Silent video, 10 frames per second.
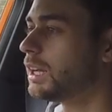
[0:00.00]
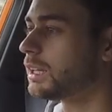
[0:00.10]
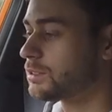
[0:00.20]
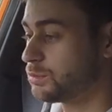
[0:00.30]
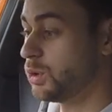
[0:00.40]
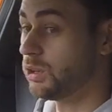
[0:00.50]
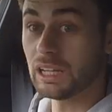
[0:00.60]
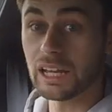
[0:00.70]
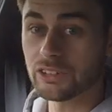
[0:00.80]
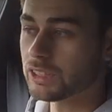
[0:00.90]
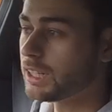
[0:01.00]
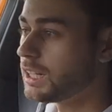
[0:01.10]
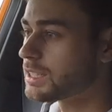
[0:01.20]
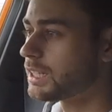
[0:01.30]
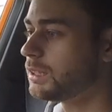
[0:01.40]
small electric
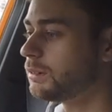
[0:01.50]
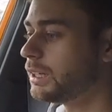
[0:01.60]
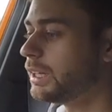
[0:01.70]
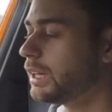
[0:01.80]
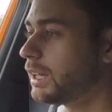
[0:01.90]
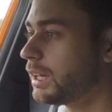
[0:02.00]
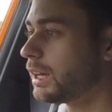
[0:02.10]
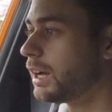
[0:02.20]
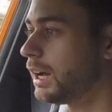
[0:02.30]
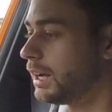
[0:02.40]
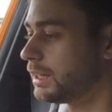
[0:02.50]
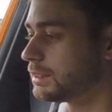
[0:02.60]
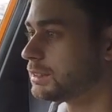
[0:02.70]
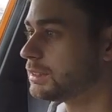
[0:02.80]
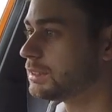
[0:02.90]
cars anyway.
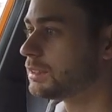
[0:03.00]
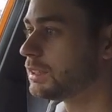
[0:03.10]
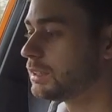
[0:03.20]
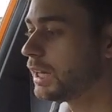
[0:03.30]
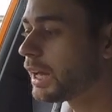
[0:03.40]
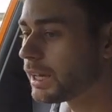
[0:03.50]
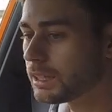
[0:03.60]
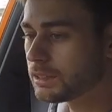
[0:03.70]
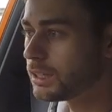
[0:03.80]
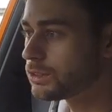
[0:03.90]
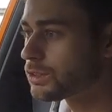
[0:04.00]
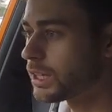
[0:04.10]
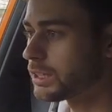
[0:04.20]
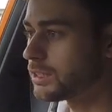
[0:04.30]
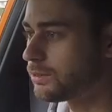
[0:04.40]
And yeah, it, it does
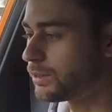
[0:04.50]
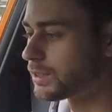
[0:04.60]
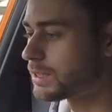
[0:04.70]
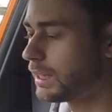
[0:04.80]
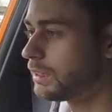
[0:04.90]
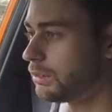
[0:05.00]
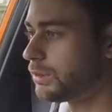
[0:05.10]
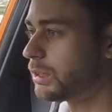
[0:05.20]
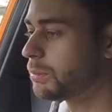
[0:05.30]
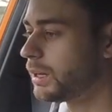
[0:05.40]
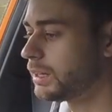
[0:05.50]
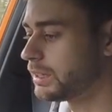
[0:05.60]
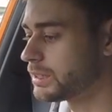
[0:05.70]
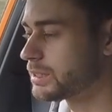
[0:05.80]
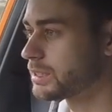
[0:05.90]
actually feel slightly rear
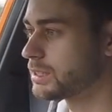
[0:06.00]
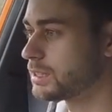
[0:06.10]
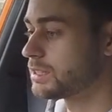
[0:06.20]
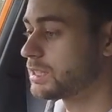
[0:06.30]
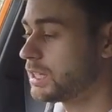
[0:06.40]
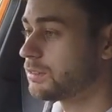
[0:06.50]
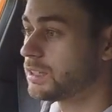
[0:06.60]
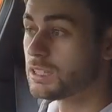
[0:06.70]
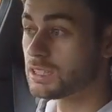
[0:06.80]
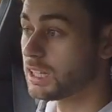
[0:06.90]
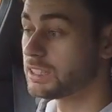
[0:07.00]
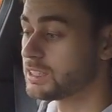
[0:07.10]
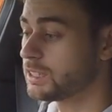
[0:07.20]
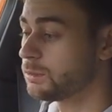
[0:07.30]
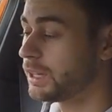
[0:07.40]
biased. The steering's
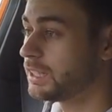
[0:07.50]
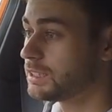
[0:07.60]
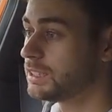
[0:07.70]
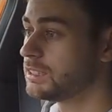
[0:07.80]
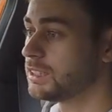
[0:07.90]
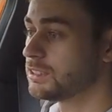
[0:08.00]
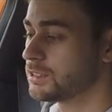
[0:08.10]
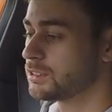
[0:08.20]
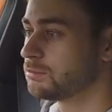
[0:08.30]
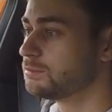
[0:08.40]
nicely weighted. It's